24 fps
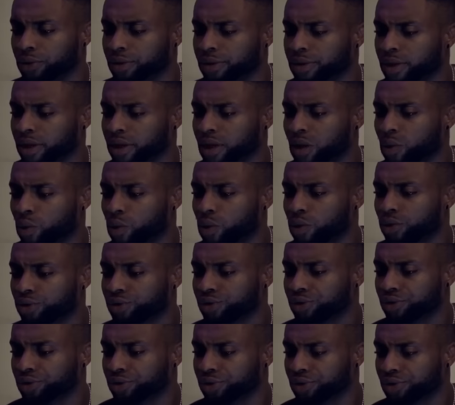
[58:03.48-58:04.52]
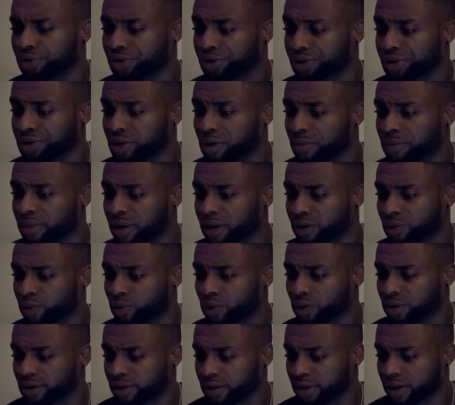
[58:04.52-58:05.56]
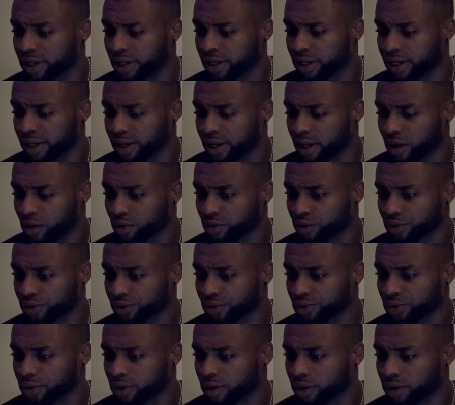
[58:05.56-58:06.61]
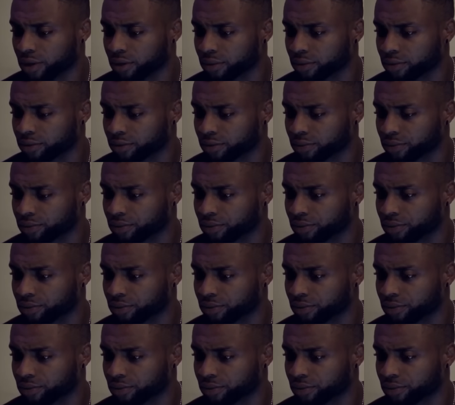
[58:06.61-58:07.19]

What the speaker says: know is that I will continue to disturb network till I get across to her.